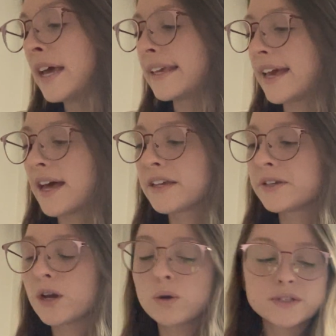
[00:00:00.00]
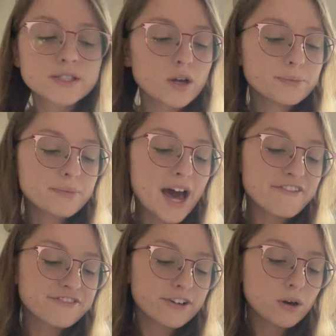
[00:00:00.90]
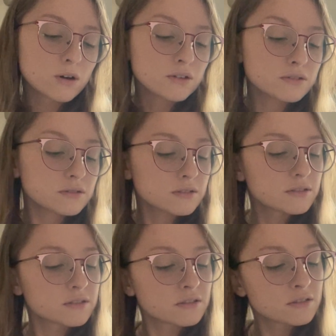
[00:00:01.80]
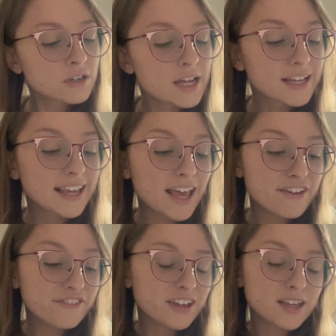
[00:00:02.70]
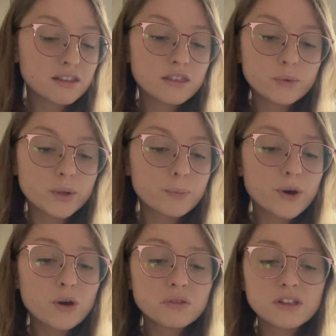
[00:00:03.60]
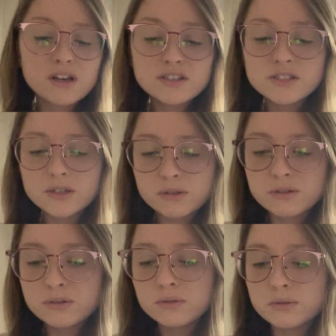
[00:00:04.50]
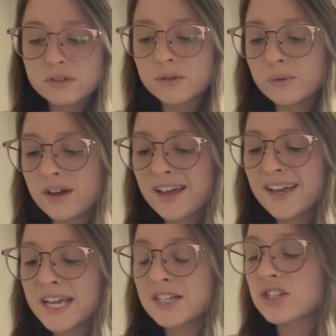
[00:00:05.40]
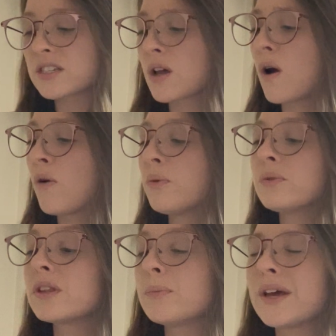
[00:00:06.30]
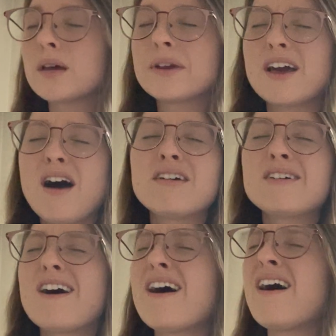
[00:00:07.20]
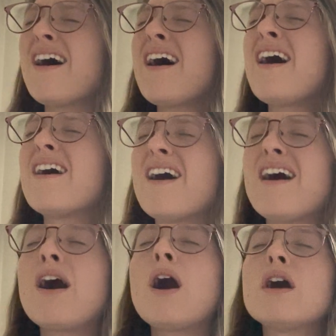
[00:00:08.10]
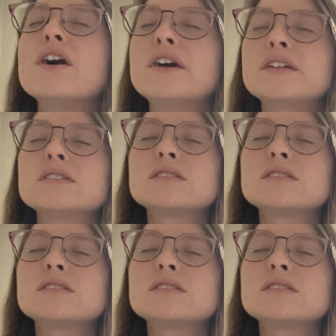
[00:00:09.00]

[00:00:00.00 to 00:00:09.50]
Yeah, you know it's all my fault. Can't forget that we both lost you. Can wait, just know that baby I'll run.